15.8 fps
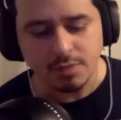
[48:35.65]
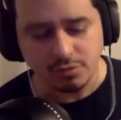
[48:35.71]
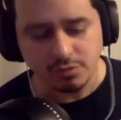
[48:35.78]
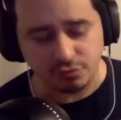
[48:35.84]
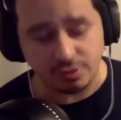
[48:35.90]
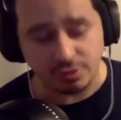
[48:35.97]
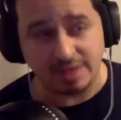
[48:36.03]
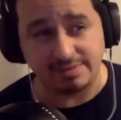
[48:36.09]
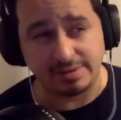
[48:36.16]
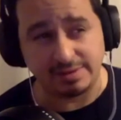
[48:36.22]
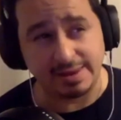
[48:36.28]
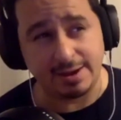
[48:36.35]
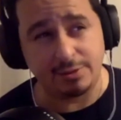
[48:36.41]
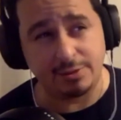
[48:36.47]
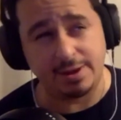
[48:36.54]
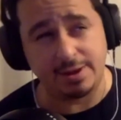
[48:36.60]
So that's
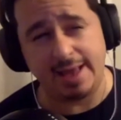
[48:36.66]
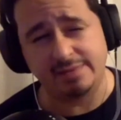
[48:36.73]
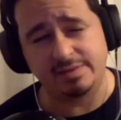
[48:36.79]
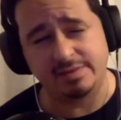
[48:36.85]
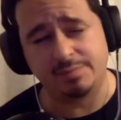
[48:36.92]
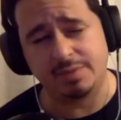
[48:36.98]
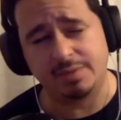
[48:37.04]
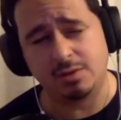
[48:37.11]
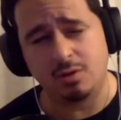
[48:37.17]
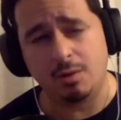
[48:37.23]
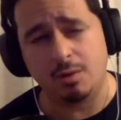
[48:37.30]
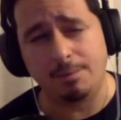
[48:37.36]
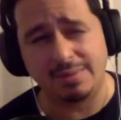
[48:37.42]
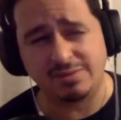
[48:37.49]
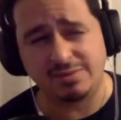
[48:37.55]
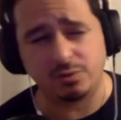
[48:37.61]
Lair. Then I had something called
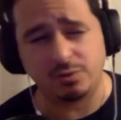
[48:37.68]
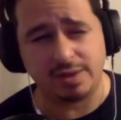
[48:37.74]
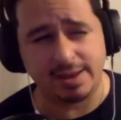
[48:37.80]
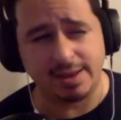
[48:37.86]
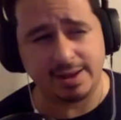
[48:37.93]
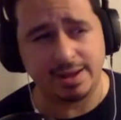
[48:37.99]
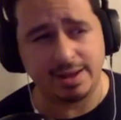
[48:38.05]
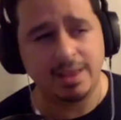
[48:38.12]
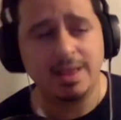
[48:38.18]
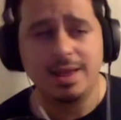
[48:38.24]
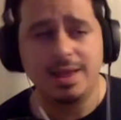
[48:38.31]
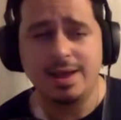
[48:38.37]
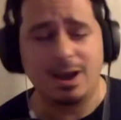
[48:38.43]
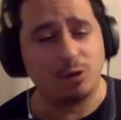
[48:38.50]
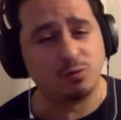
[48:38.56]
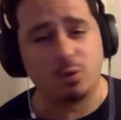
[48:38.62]
Pistolera. I
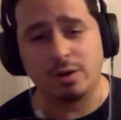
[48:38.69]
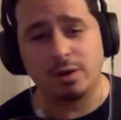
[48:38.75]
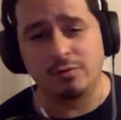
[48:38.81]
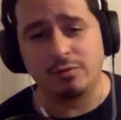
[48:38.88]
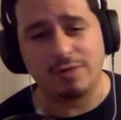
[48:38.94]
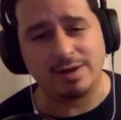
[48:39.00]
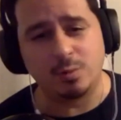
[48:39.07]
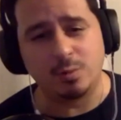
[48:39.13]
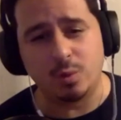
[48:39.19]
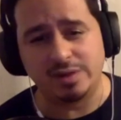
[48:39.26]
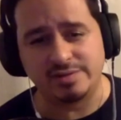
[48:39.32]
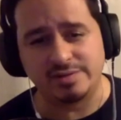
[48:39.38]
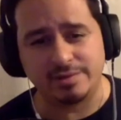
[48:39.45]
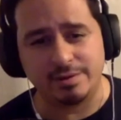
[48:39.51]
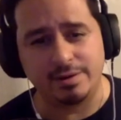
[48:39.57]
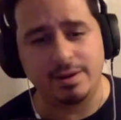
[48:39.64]
always wanted to write a
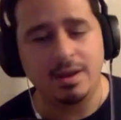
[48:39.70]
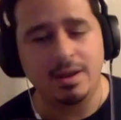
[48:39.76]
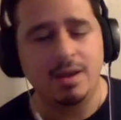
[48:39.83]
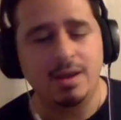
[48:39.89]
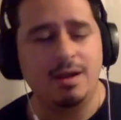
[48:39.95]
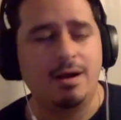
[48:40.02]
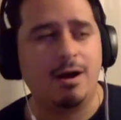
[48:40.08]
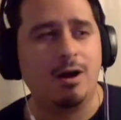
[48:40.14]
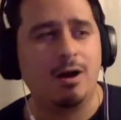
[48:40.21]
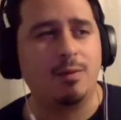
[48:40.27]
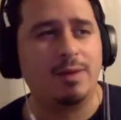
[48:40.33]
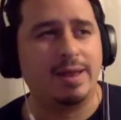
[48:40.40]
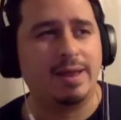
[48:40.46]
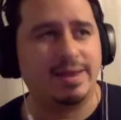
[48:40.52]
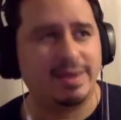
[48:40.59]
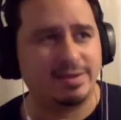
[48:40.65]
Western, and
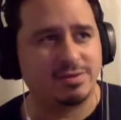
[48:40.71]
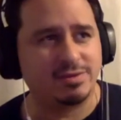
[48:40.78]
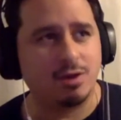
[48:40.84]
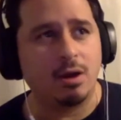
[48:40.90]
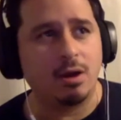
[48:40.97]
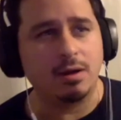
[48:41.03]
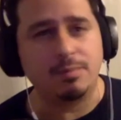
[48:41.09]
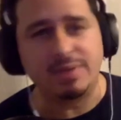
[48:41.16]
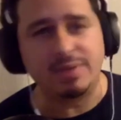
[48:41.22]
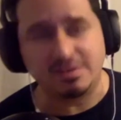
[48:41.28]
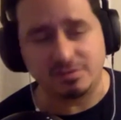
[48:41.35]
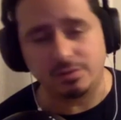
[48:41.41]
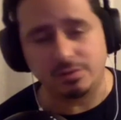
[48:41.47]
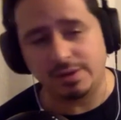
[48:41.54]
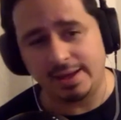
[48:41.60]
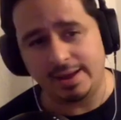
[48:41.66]
I kickstarted
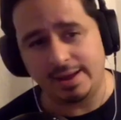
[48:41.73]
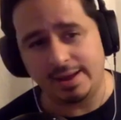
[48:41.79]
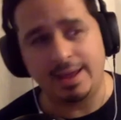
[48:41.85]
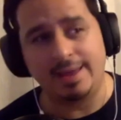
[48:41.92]
Pistolera.